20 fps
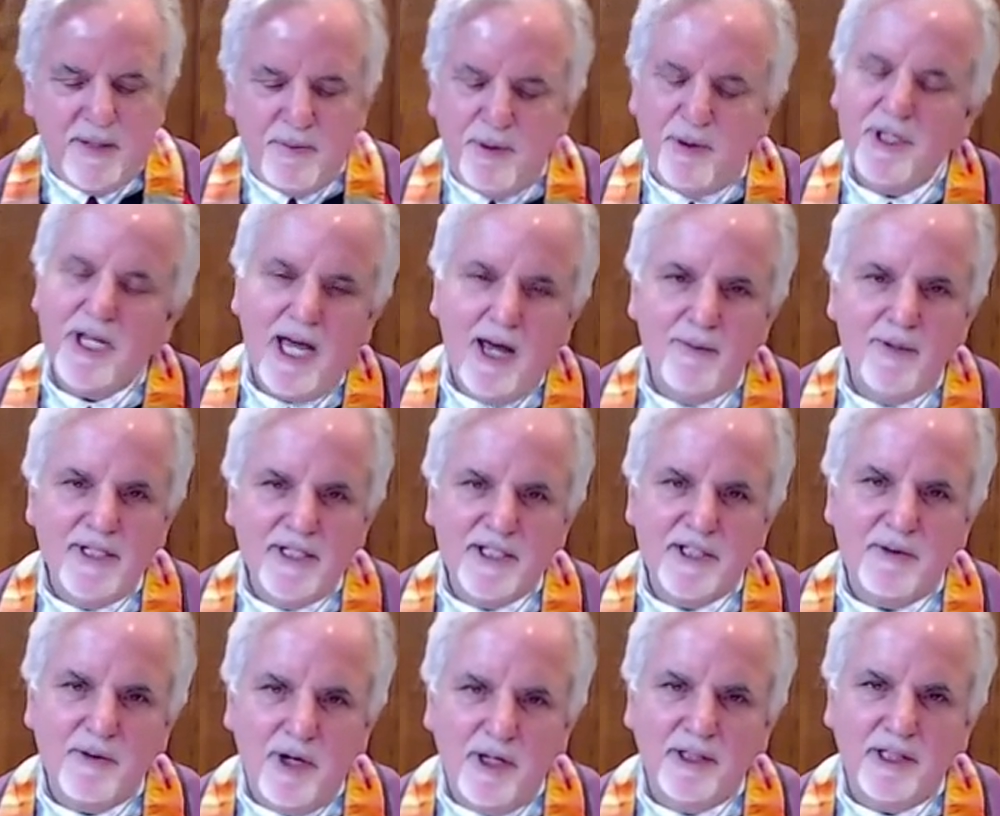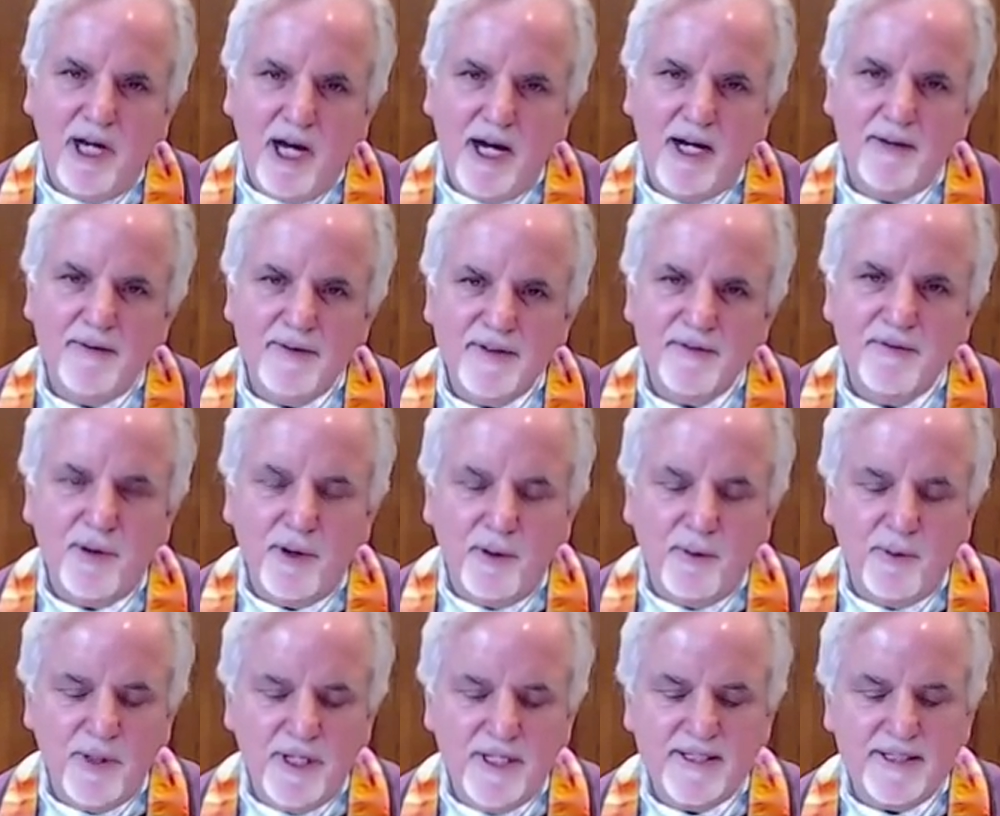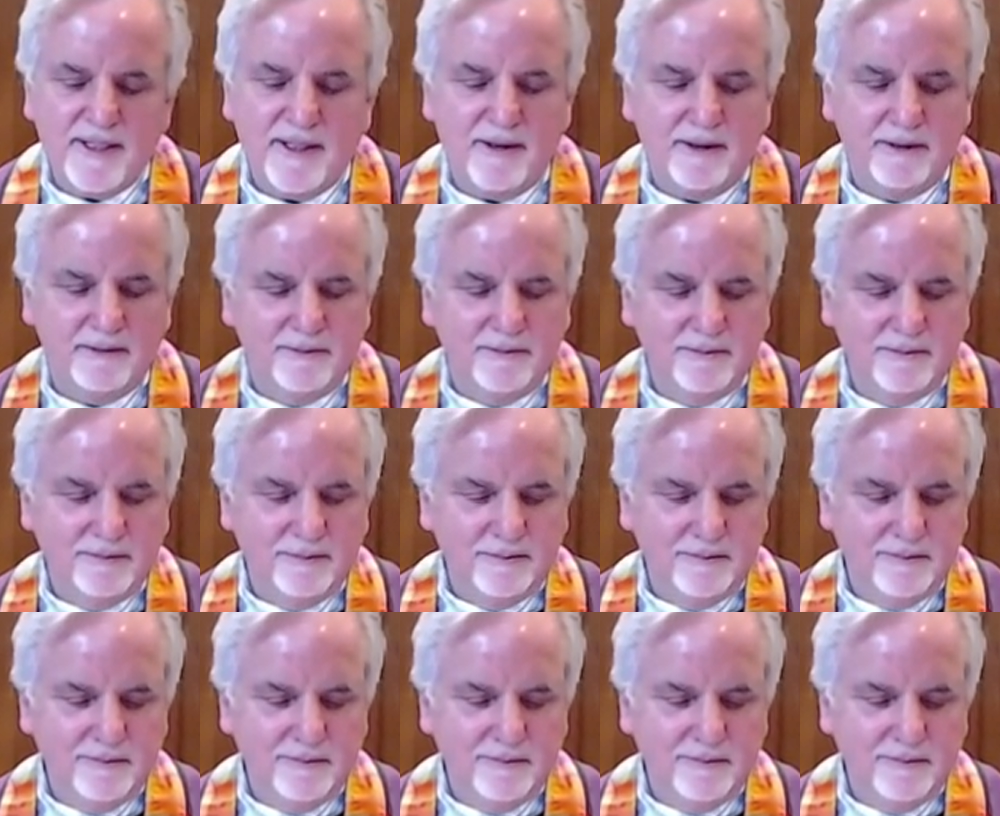that people come into our lives for a reason,